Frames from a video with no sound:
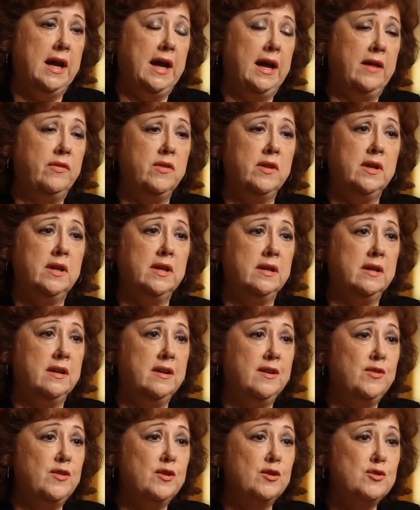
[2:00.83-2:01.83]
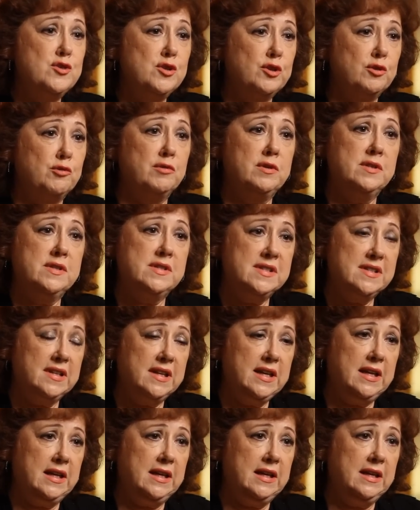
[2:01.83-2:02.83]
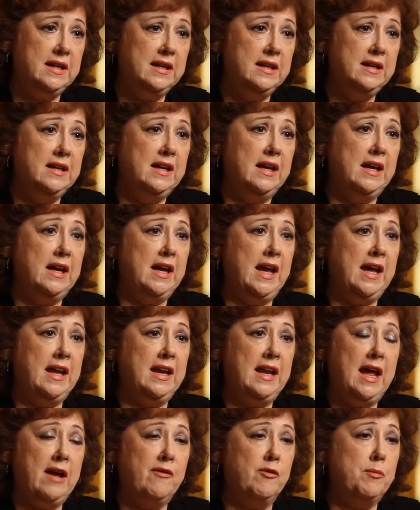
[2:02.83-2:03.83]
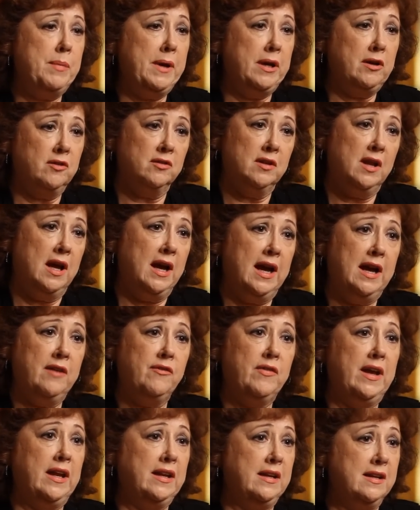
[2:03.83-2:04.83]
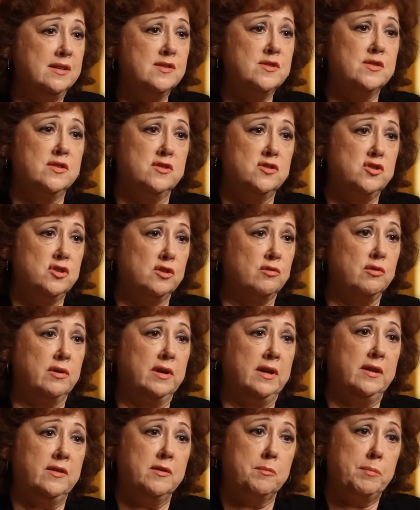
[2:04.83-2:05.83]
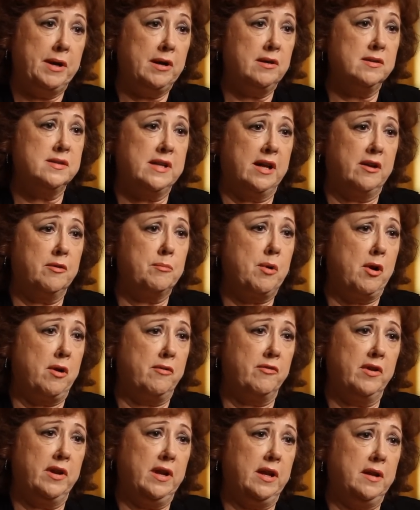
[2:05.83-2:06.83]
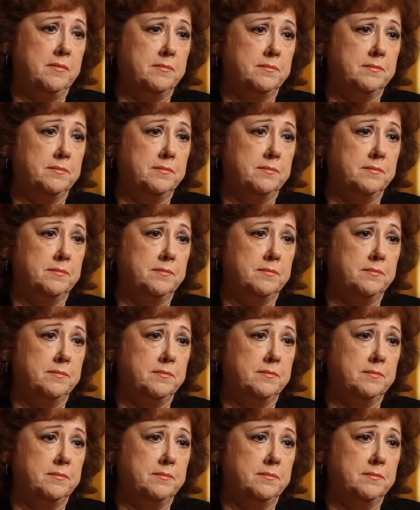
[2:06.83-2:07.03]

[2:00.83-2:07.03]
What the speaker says: and then their children see and have a better life and gets the children and the parents out of poverty.